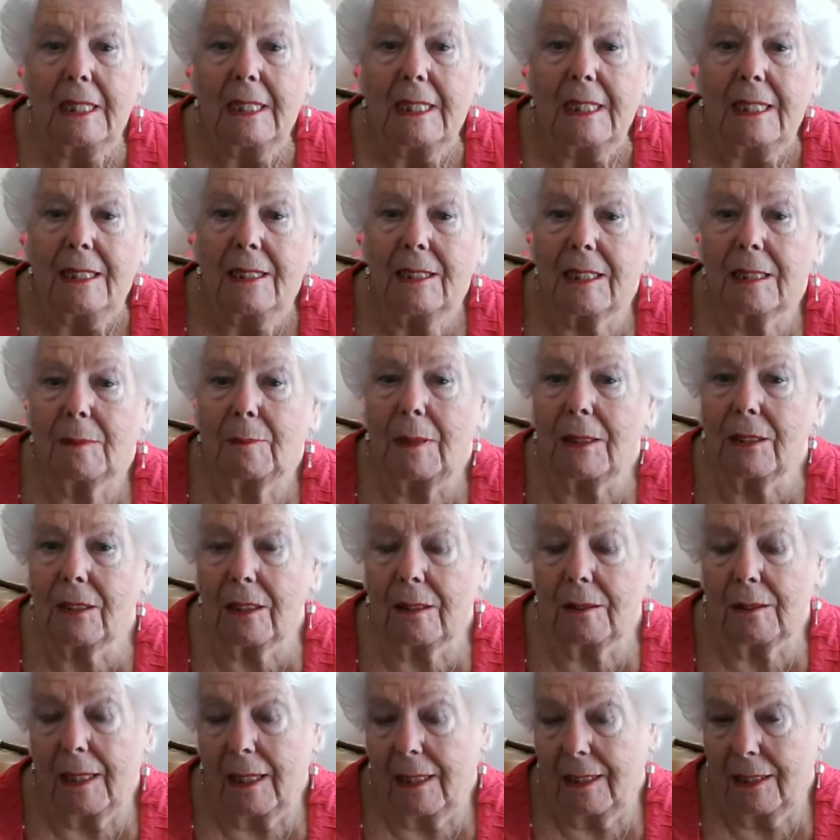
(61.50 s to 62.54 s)
A special
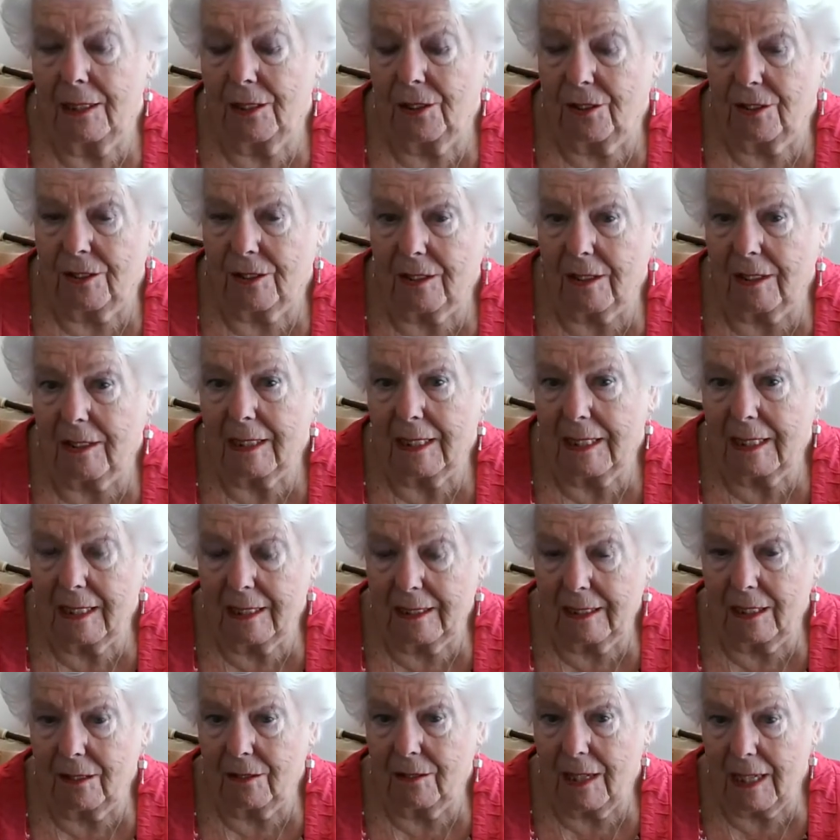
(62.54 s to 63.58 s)
ancient site is
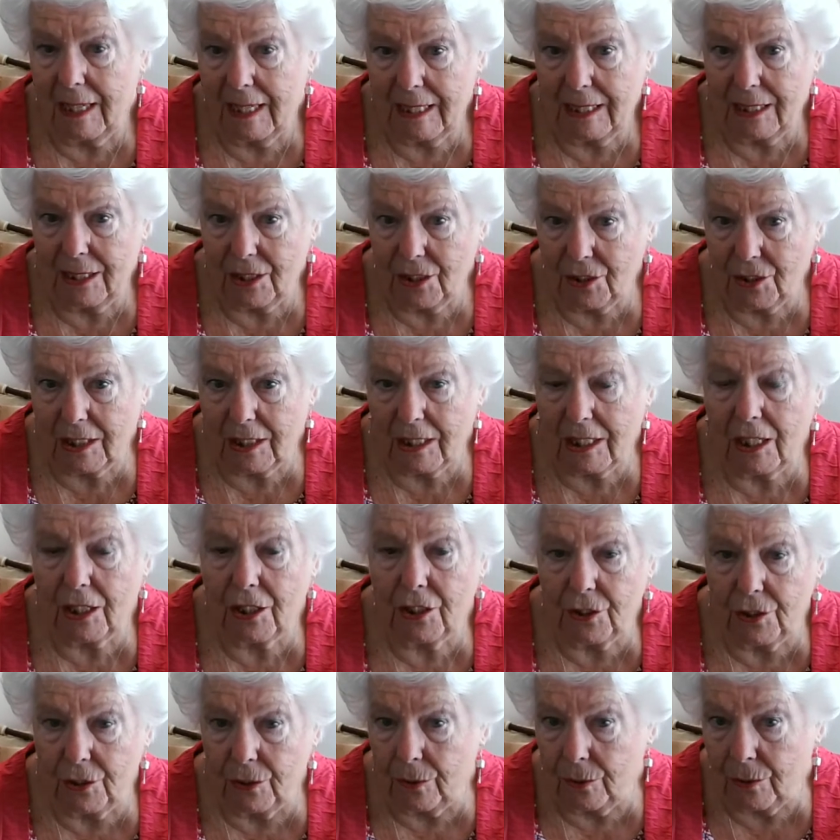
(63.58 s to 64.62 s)
Stonehenge.
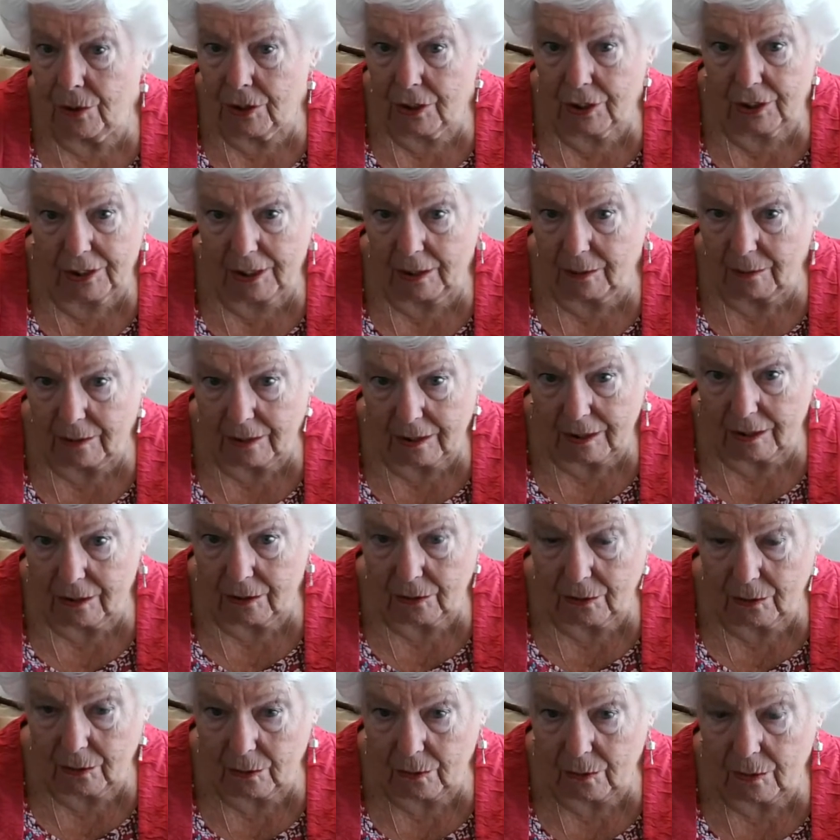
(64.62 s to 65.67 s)
huge stone
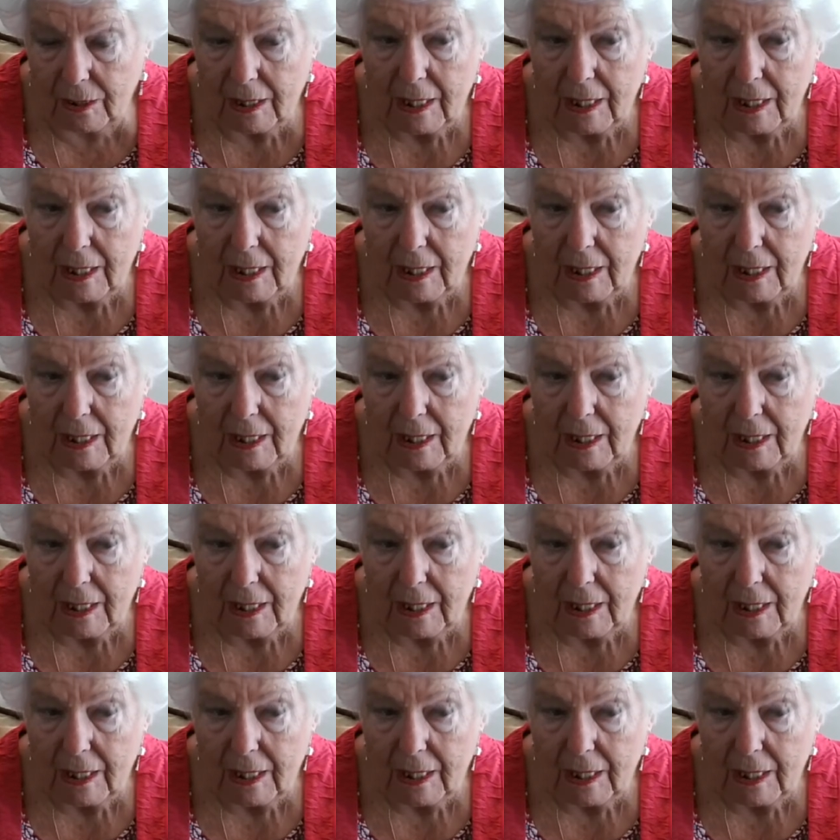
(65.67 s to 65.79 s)
circle.